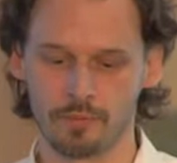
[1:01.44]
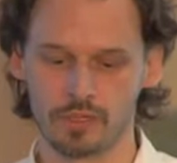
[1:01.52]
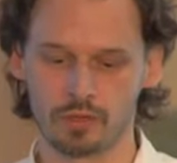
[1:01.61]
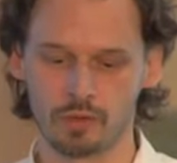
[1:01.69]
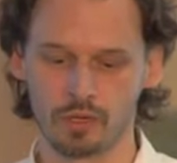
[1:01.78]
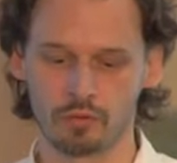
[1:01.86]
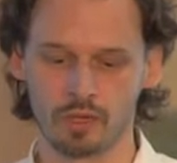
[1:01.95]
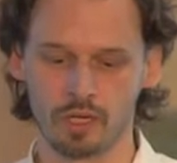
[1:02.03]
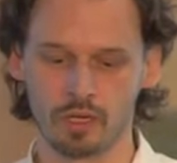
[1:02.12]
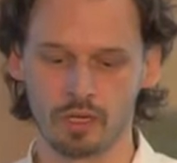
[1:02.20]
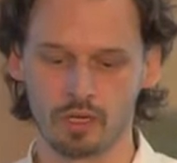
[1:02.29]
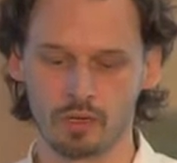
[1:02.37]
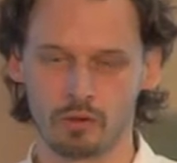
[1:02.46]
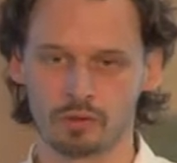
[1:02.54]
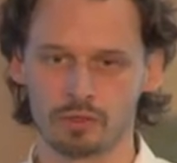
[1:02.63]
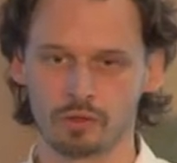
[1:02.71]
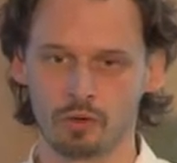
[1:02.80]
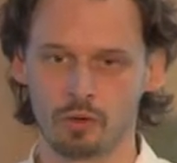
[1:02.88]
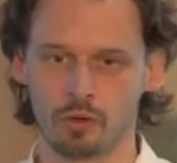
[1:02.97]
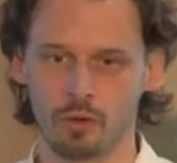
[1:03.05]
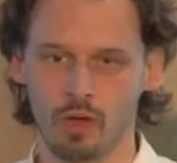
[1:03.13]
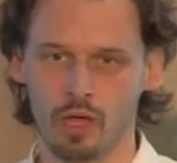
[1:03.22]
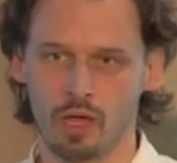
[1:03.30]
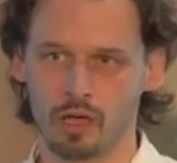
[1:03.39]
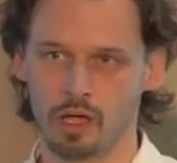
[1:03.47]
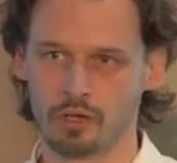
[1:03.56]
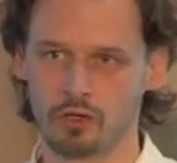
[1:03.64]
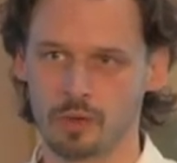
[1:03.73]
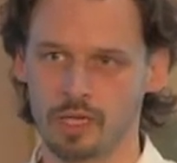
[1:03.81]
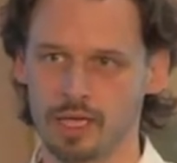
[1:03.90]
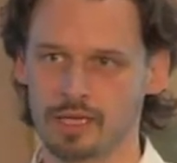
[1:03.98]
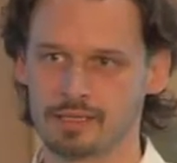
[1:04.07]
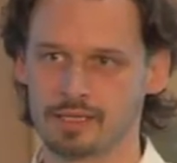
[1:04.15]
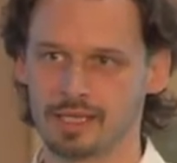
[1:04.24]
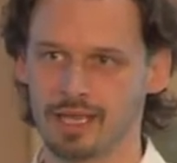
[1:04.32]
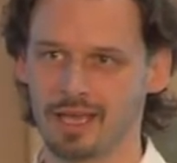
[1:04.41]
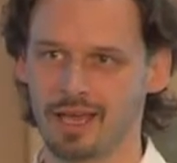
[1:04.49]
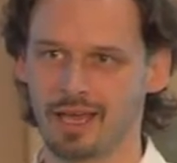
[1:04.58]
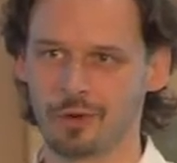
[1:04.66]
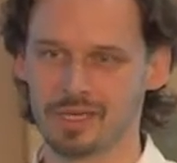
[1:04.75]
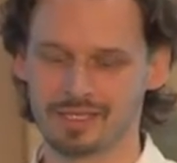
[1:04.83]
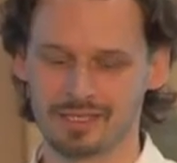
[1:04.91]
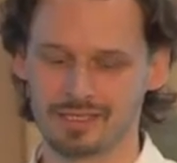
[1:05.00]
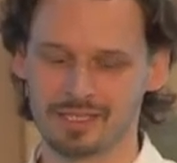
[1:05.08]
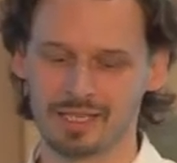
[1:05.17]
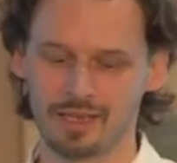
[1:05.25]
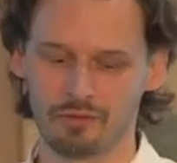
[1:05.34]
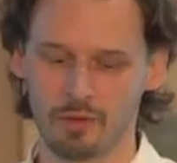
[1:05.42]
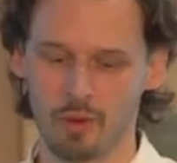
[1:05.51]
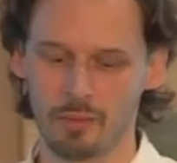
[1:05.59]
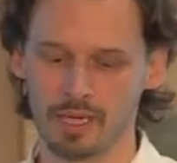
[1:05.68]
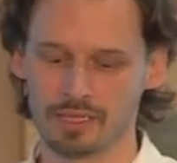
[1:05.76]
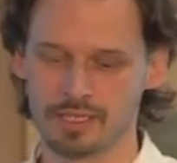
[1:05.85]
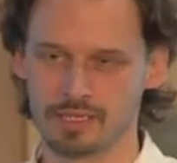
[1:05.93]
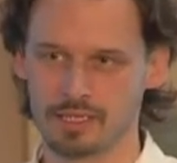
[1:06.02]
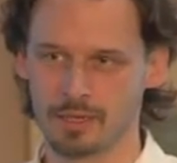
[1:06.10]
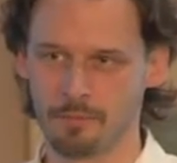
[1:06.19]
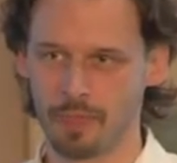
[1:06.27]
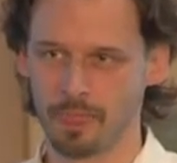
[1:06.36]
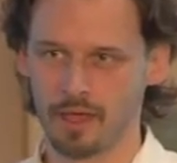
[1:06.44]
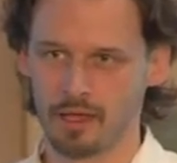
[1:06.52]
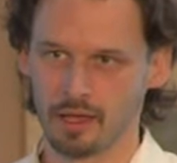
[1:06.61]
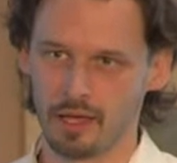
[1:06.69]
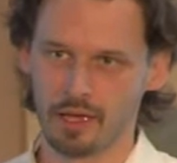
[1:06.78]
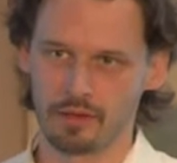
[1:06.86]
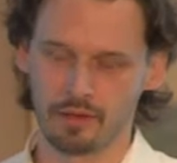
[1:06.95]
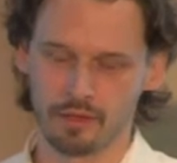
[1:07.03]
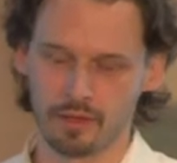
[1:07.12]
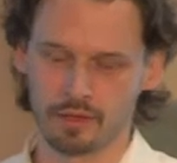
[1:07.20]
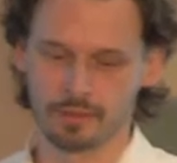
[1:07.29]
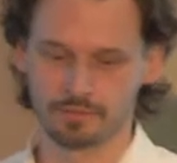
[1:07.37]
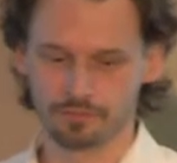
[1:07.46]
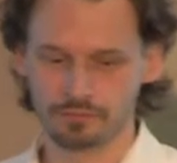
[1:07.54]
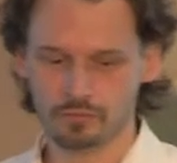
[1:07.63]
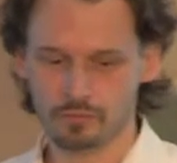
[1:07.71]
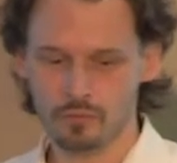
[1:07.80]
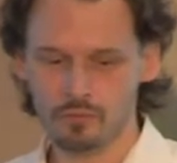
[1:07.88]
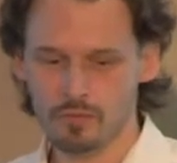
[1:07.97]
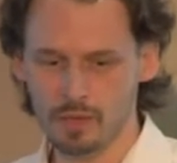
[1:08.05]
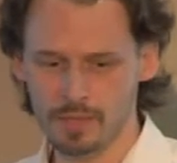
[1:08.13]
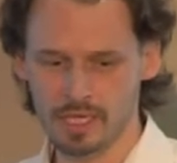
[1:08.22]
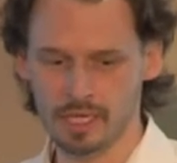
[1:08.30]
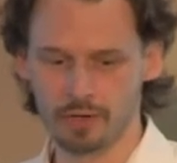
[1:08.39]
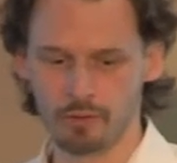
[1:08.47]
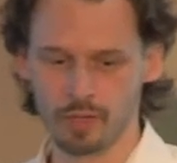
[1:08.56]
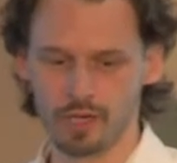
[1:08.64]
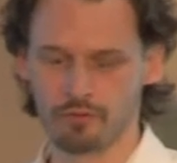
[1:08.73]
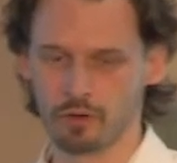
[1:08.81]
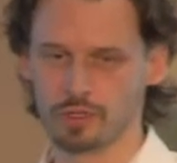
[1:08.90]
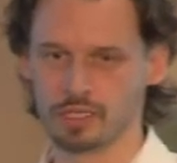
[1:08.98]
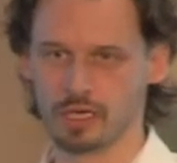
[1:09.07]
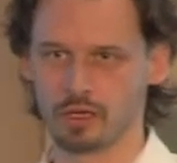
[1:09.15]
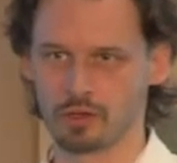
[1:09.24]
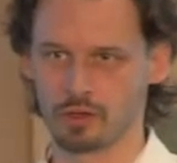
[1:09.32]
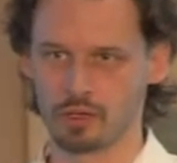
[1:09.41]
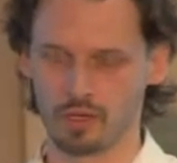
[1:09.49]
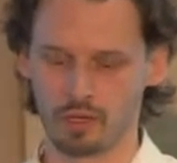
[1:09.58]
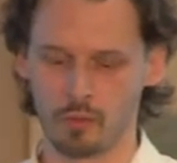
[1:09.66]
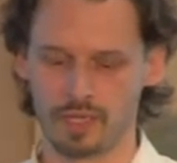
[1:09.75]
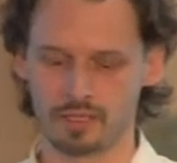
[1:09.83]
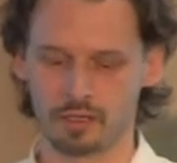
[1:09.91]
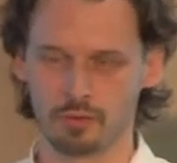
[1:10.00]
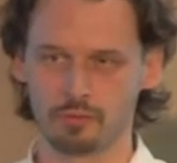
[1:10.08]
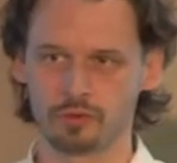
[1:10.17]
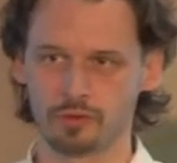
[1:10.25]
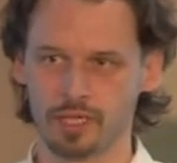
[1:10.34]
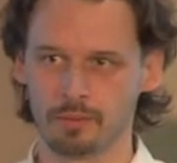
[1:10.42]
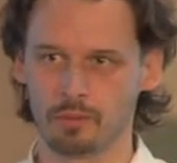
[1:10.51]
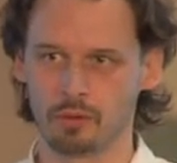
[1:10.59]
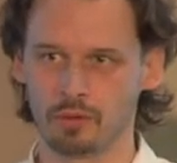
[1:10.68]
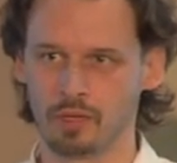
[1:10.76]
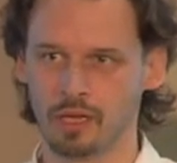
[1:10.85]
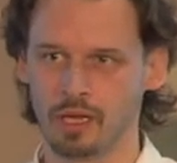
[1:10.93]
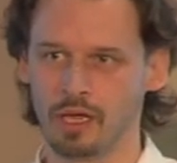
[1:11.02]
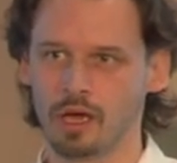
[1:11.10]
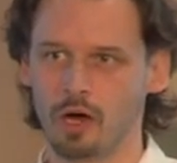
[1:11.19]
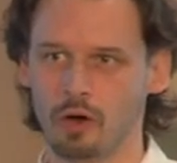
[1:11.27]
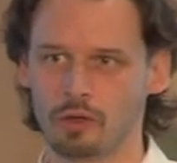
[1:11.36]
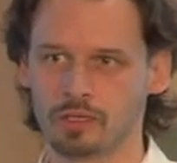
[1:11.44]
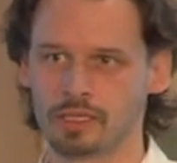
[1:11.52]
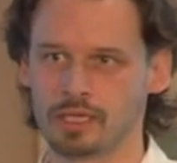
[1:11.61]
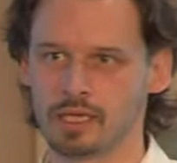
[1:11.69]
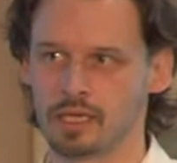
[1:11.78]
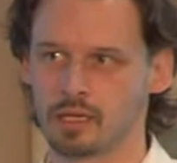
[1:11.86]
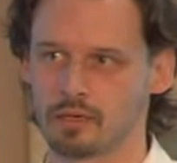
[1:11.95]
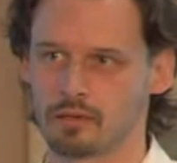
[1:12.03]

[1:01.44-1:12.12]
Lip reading: So we are doing also Android SDK, iOS SDK for WebRTC, and basically, we're really focusing on RESTCOM to enable all the